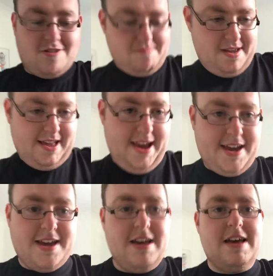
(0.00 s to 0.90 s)
could be
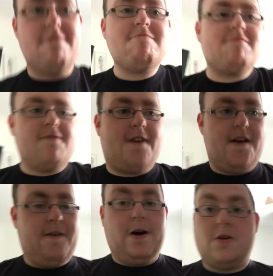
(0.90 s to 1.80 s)
like
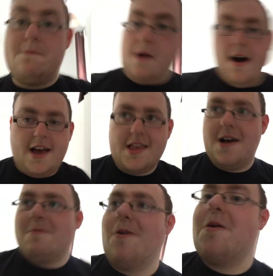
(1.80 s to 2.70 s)
farewell goodbye. So
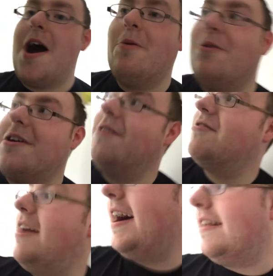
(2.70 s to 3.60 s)
I will
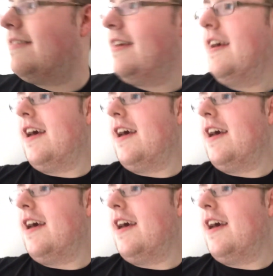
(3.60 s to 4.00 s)
contact